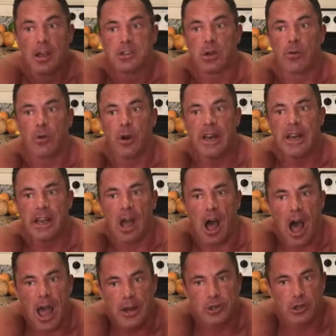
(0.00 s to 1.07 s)
So if we're eating a
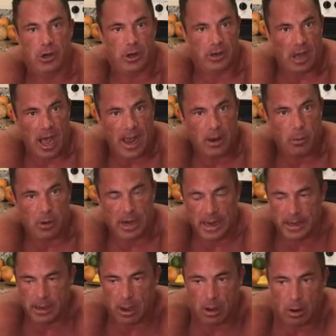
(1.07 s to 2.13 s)
high sugar diet, we're
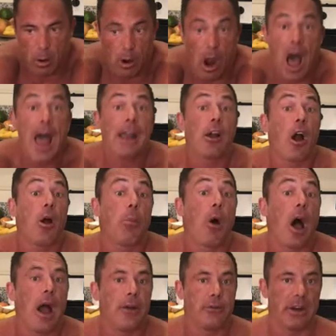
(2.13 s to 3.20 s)
getting, or a high
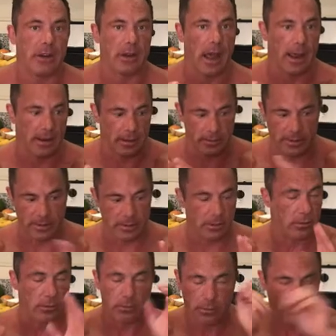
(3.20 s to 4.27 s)
carbohydrate diet,
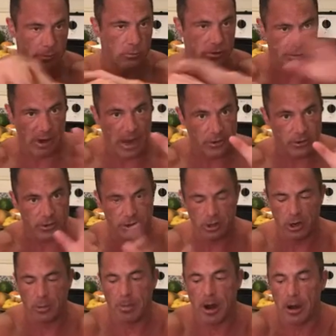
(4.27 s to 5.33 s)
scratch the
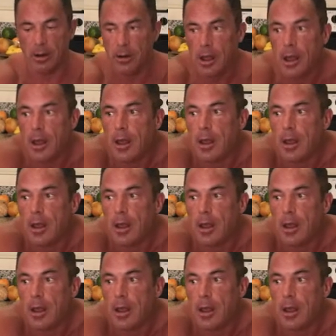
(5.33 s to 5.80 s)
sugar part.